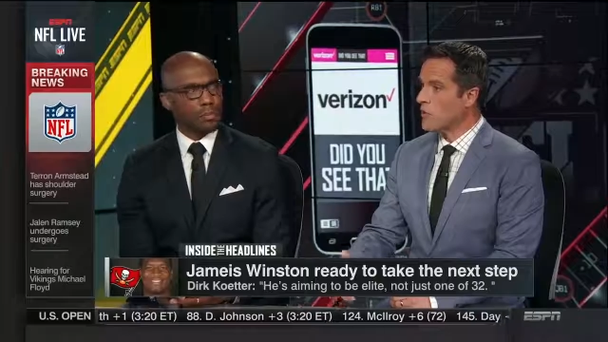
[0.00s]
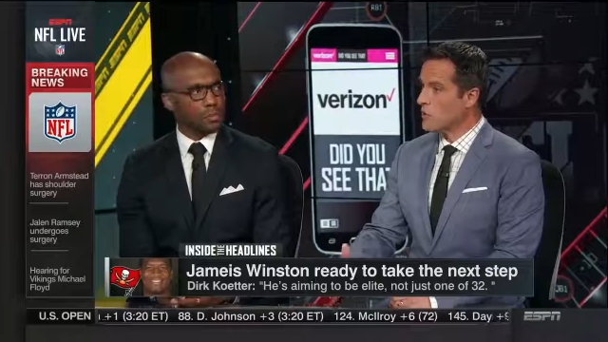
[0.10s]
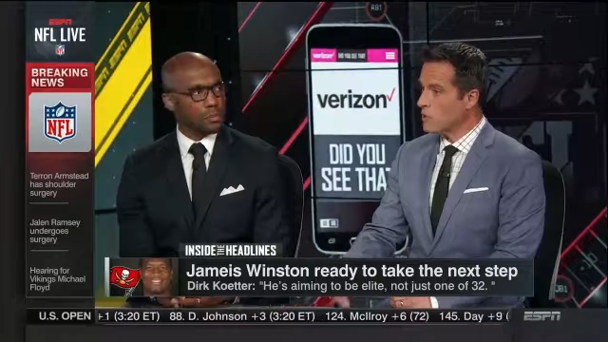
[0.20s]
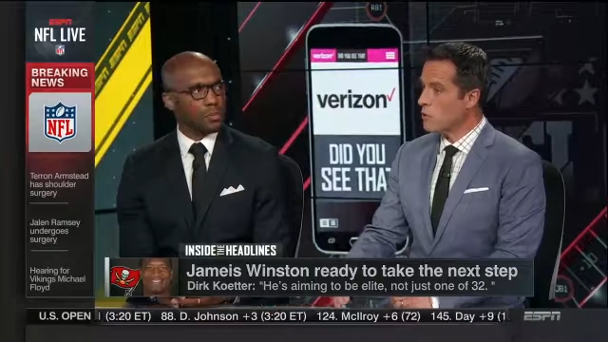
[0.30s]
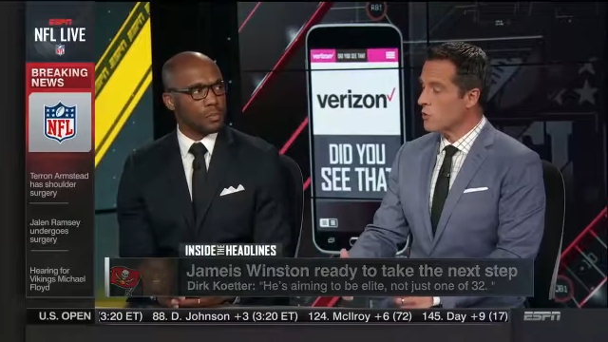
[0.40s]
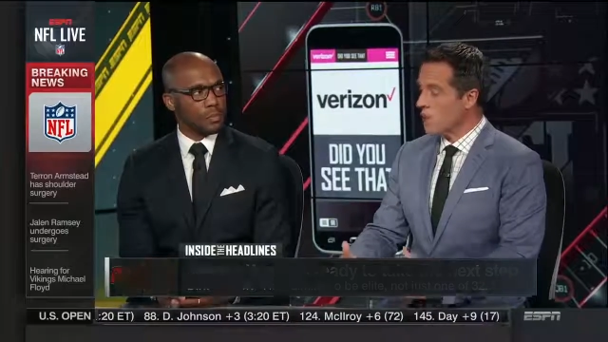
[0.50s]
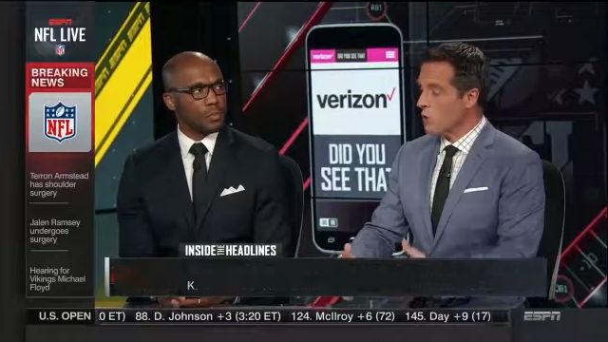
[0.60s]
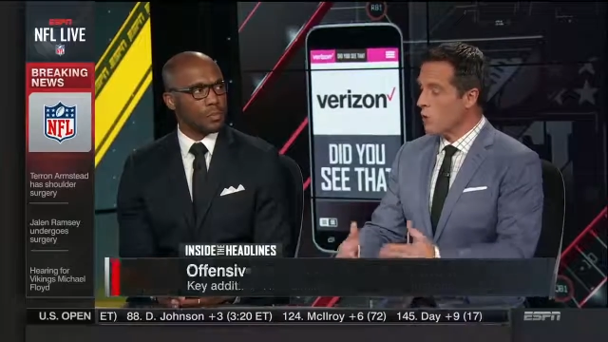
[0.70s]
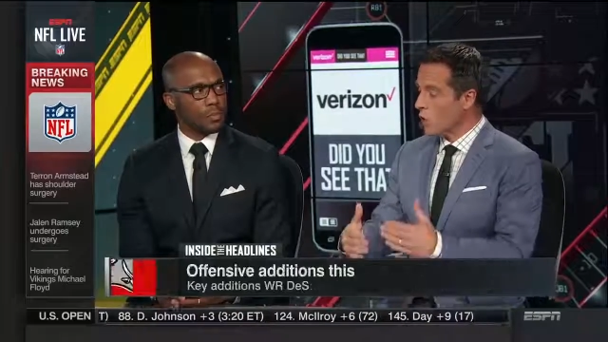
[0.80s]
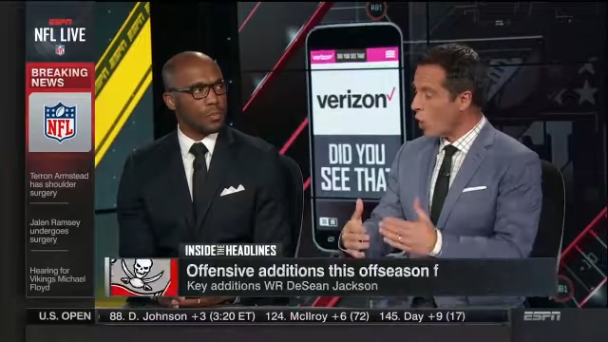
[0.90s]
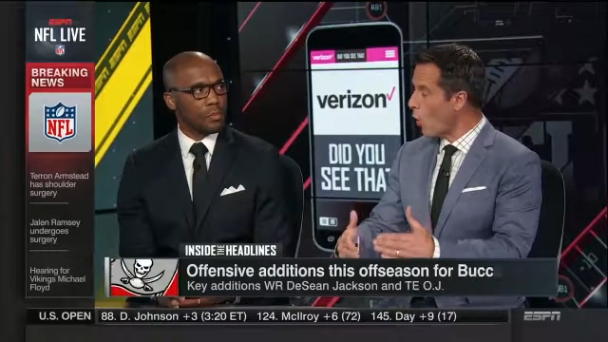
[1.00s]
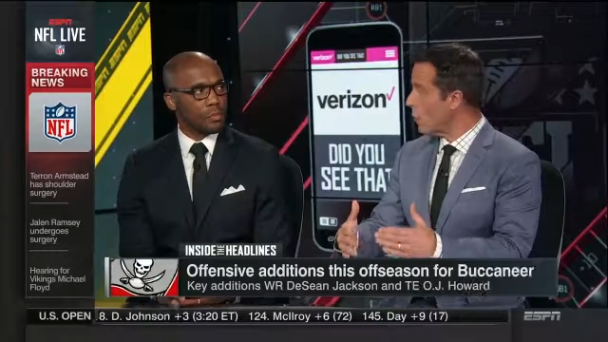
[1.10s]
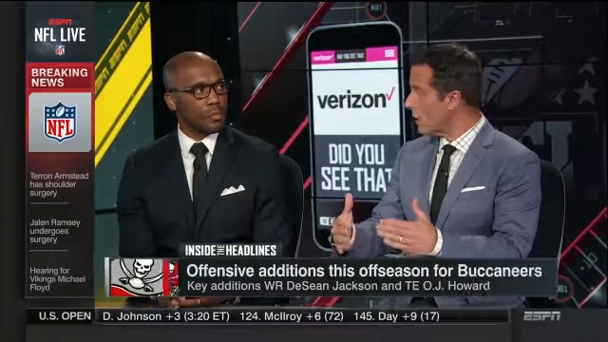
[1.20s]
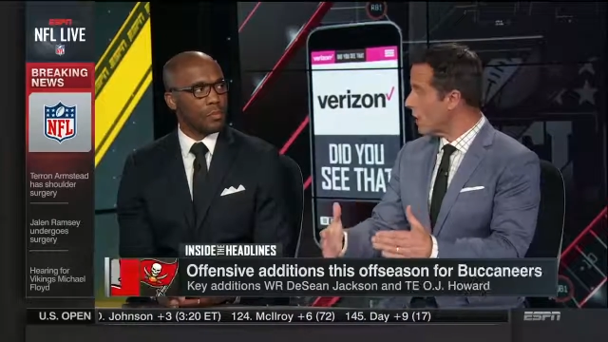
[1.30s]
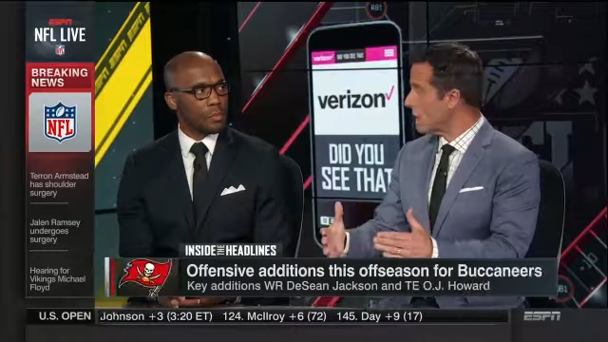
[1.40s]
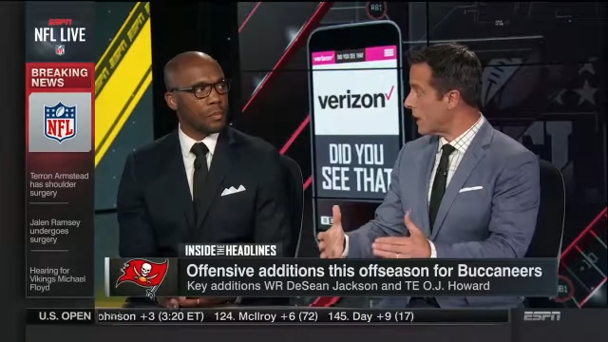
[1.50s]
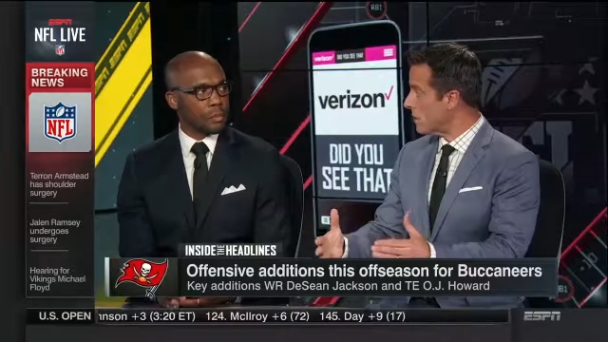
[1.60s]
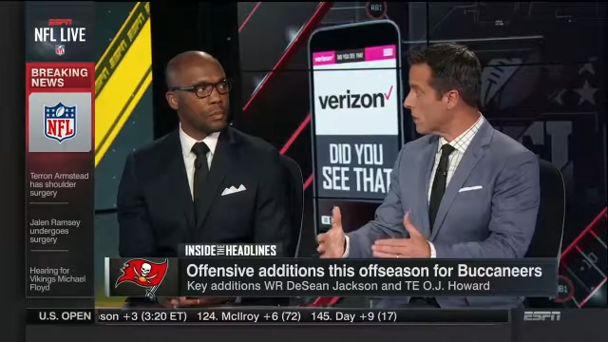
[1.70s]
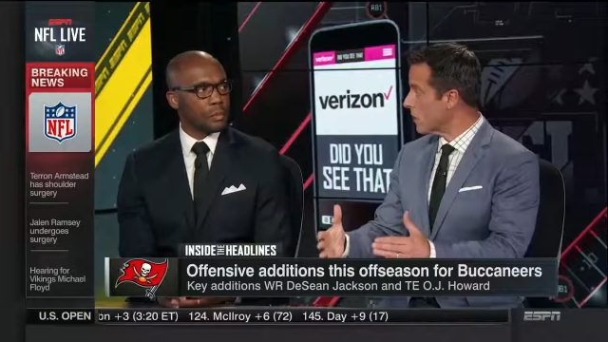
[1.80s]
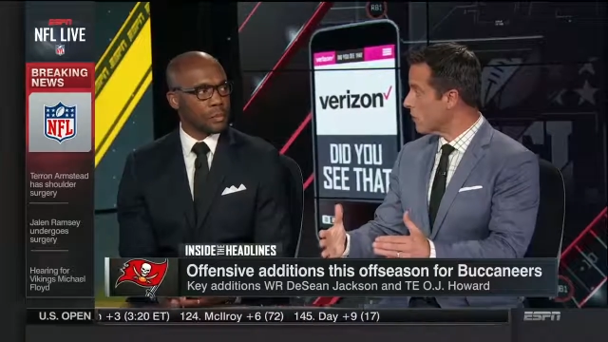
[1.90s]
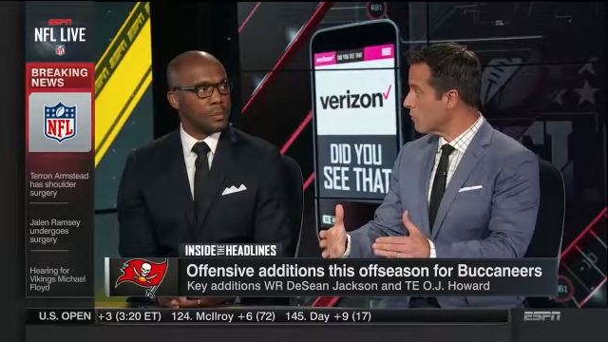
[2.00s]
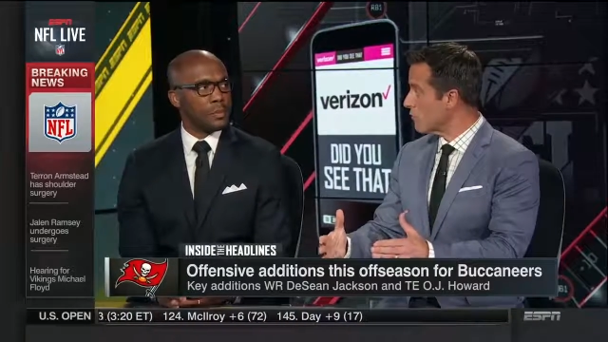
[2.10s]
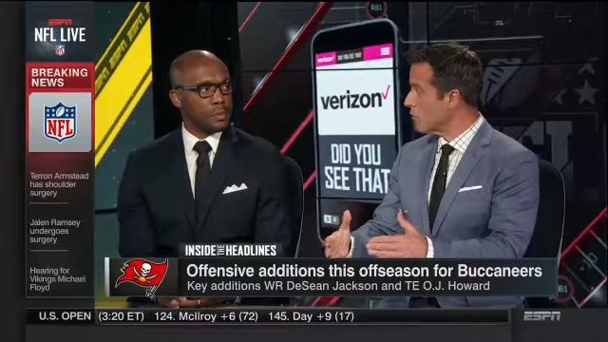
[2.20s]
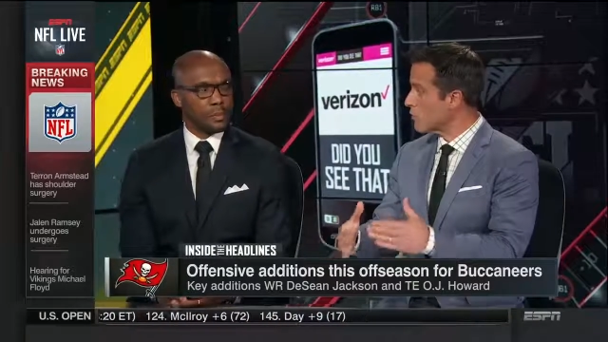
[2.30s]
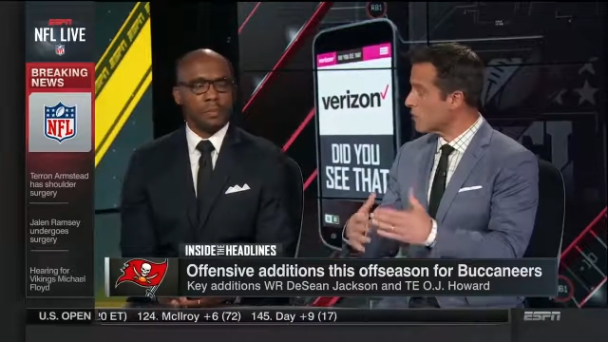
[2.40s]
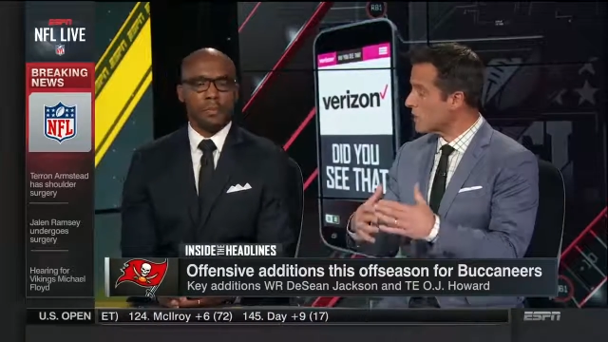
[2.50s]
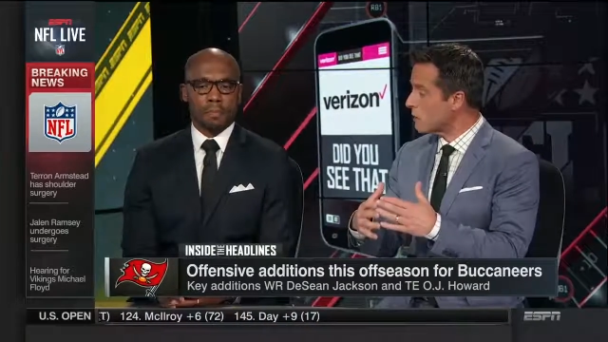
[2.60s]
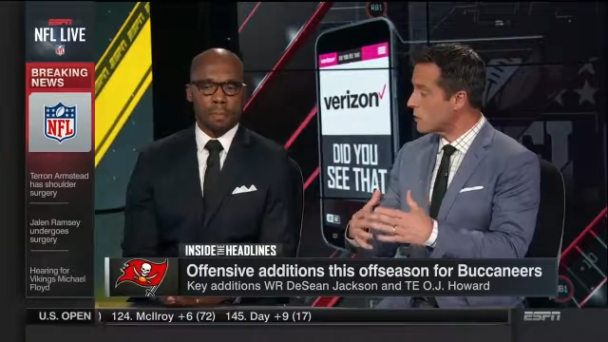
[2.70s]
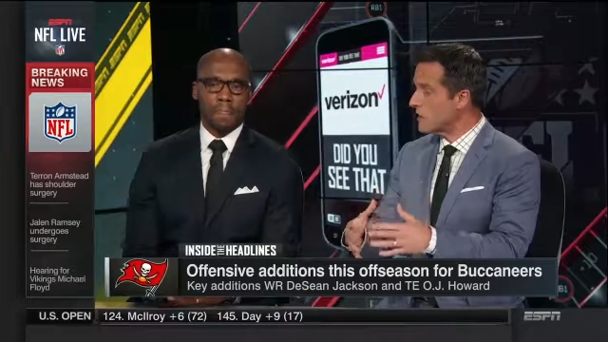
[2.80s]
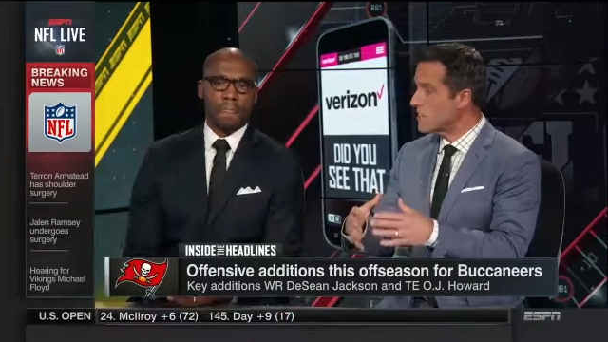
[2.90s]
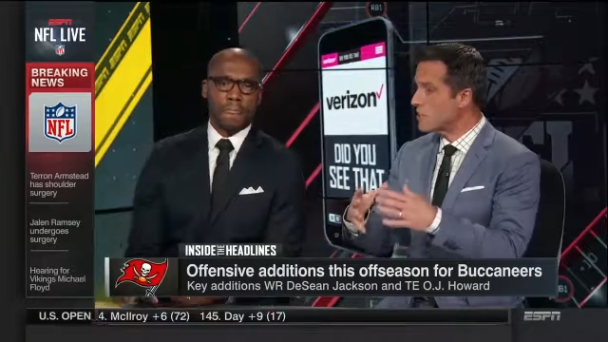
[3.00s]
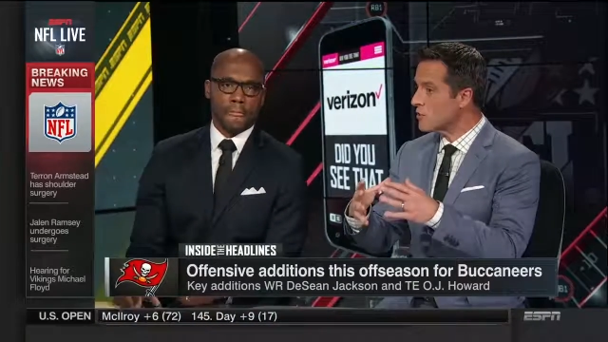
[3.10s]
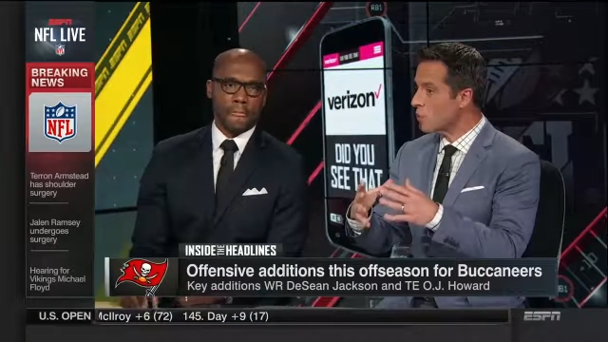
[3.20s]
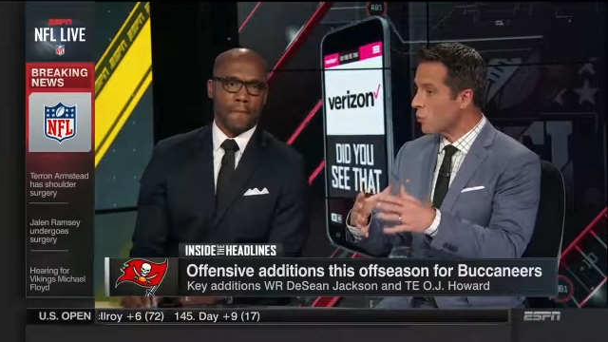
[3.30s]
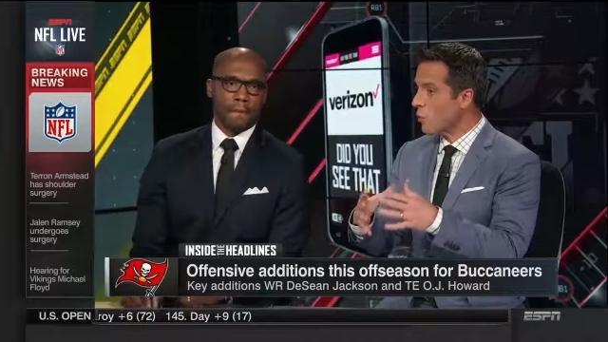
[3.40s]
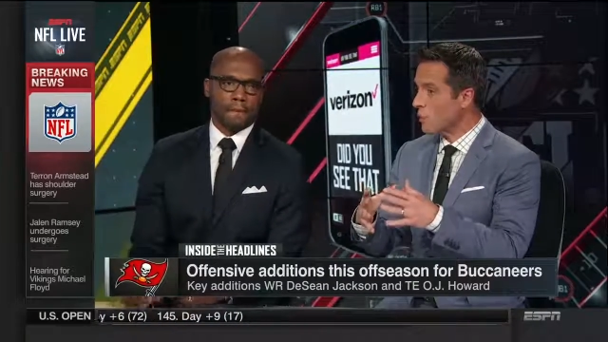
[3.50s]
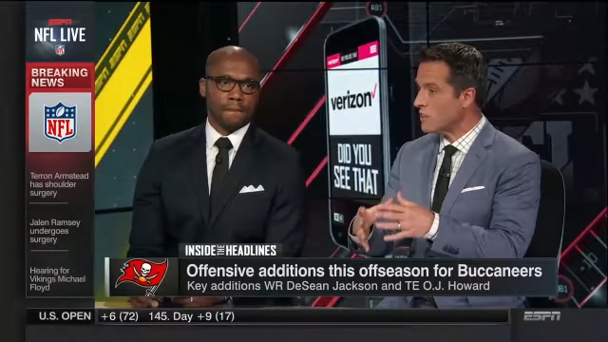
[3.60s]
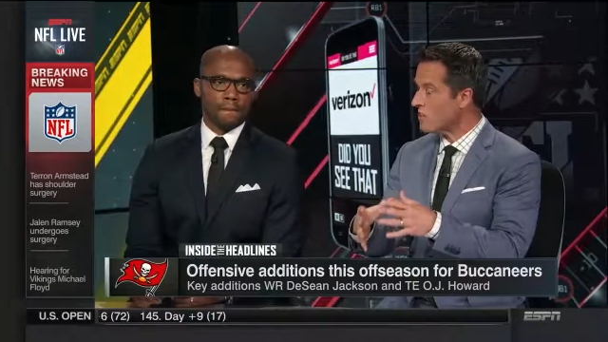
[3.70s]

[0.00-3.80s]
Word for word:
Speaker 1: really do think will open up that middle of the field. So the completions for